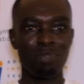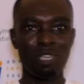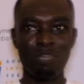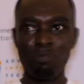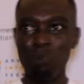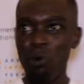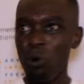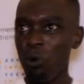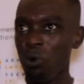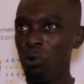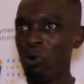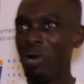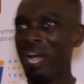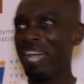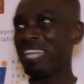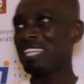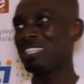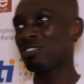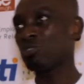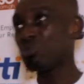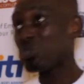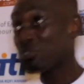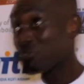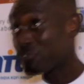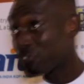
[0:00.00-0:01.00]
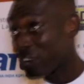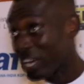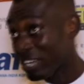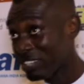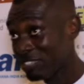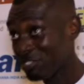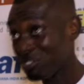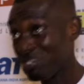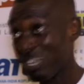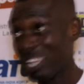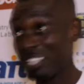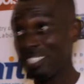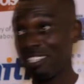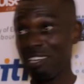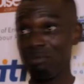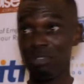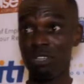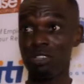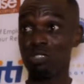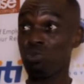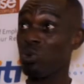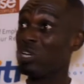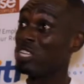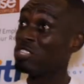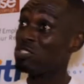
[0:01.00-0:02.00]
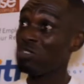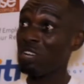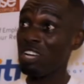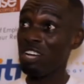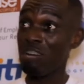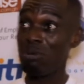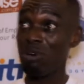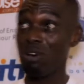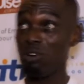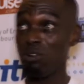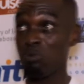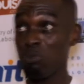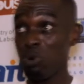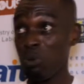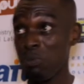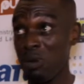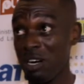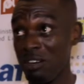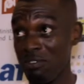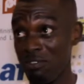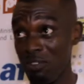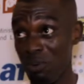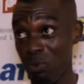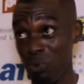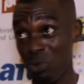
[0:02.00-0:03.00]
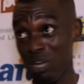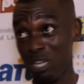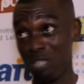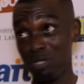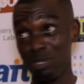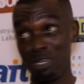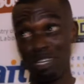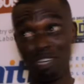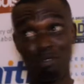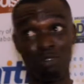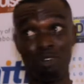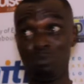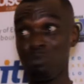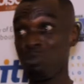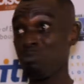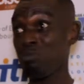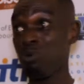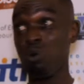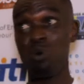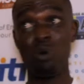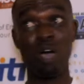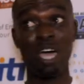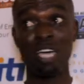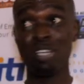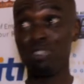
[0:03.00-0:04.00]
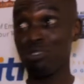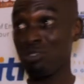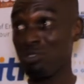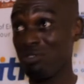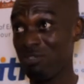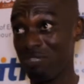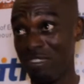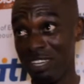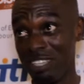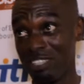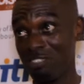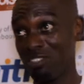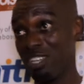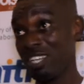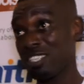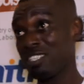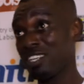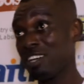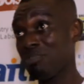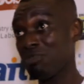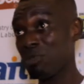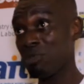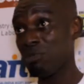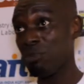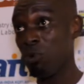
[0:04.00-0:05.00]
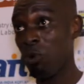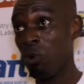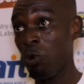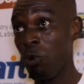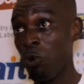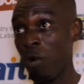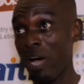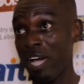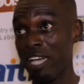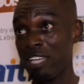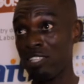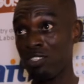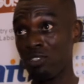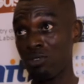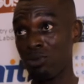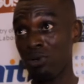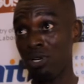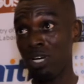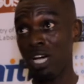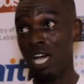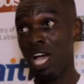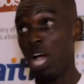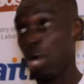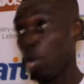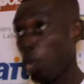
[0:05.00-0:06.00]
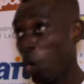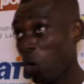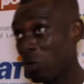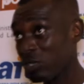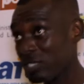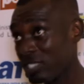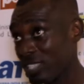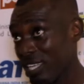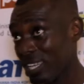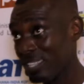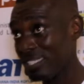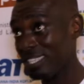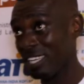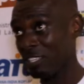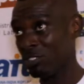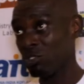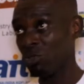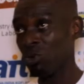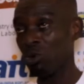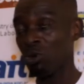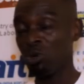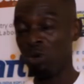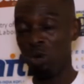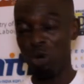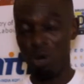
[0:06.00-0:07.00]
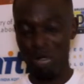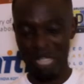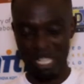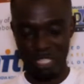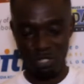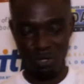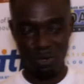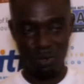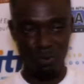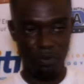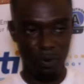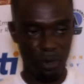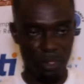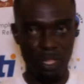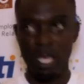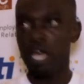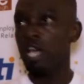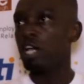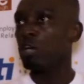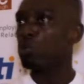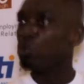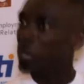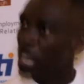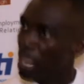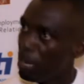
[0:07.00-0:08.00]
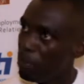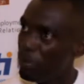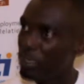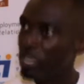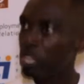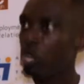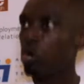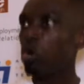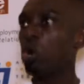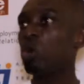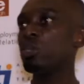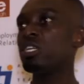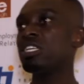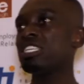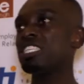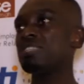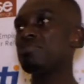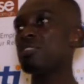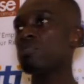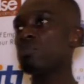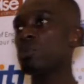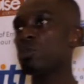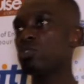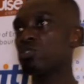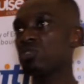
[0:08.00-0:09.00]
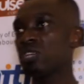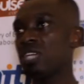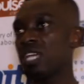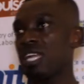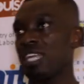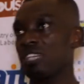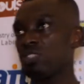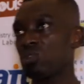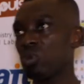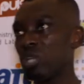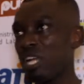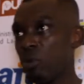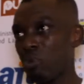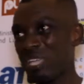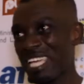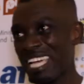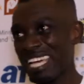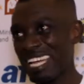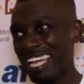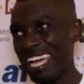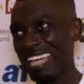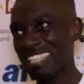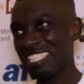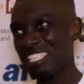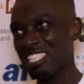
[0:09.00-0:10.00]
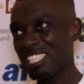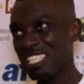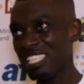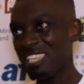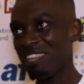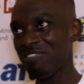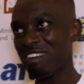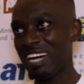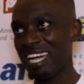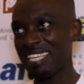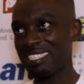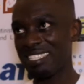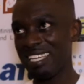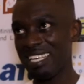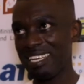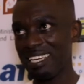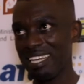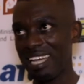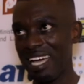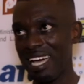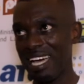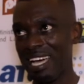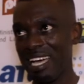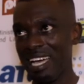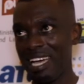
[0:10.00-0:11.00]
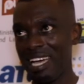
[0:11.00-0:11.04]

people who are into infrastructure because when you talk about mobile phone, we are talking about people who are into infrastructure, people who are into content and so on and so forth. We are bringing all these people together so that we can achieve our agenda